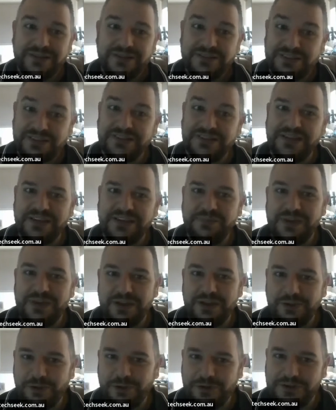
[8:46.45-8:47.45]
Does it need to be
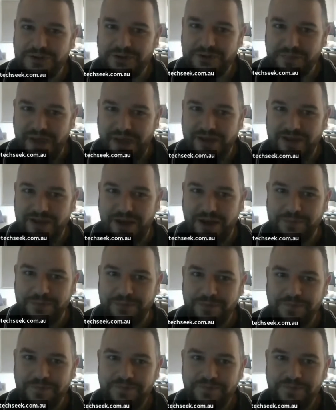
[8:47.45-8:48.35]
included in the backup?